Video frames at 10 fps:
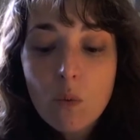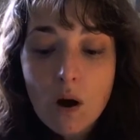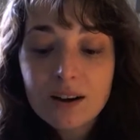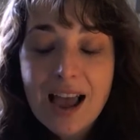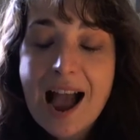
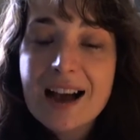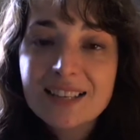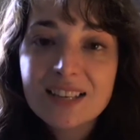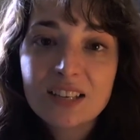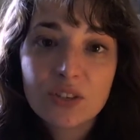want
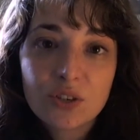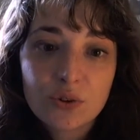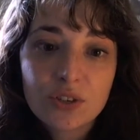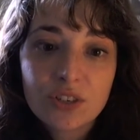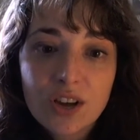access to
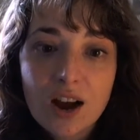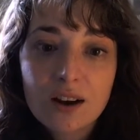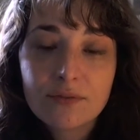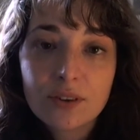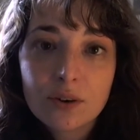your
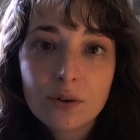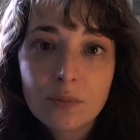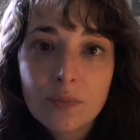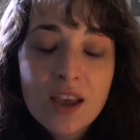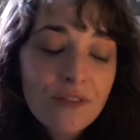stuff, you
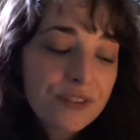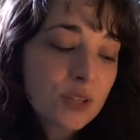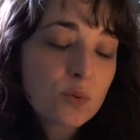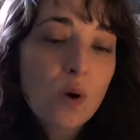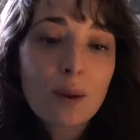know? This
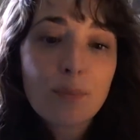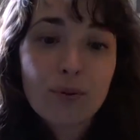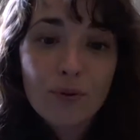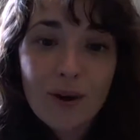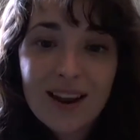is why
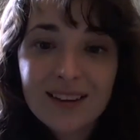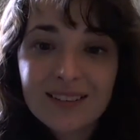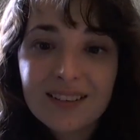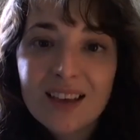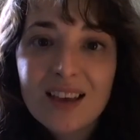
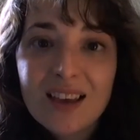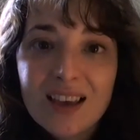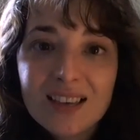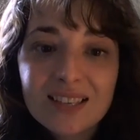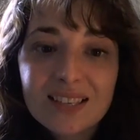print
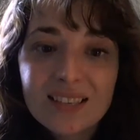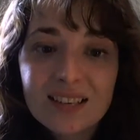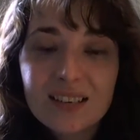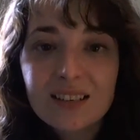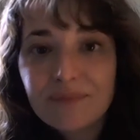is
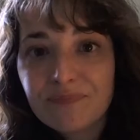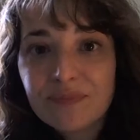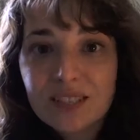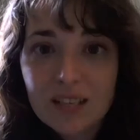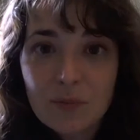still
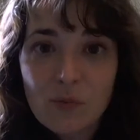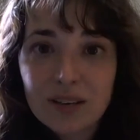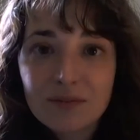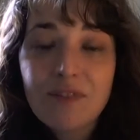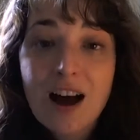
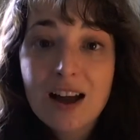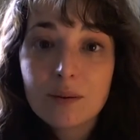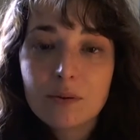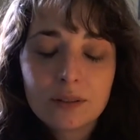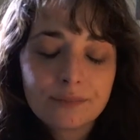somewhat
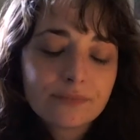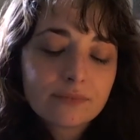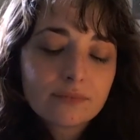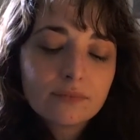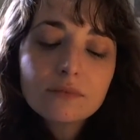viable
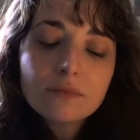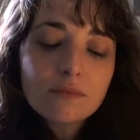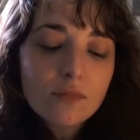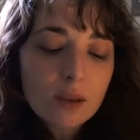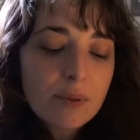
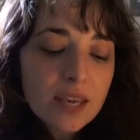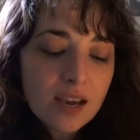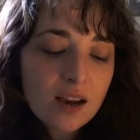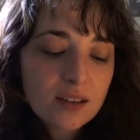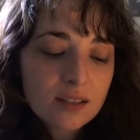
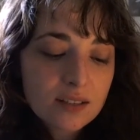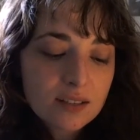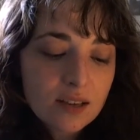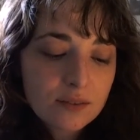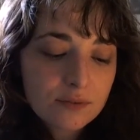because
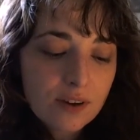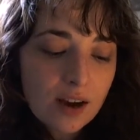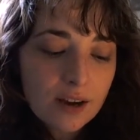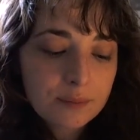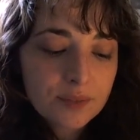of,
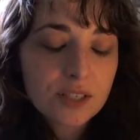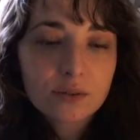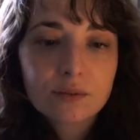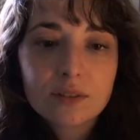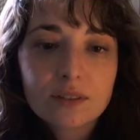you
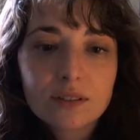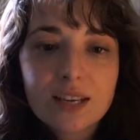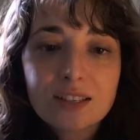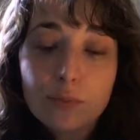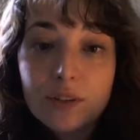know,
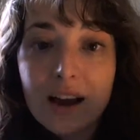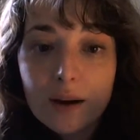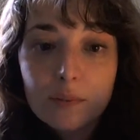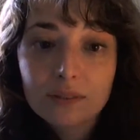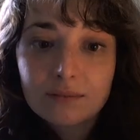it's
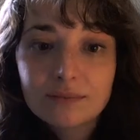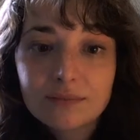reliable.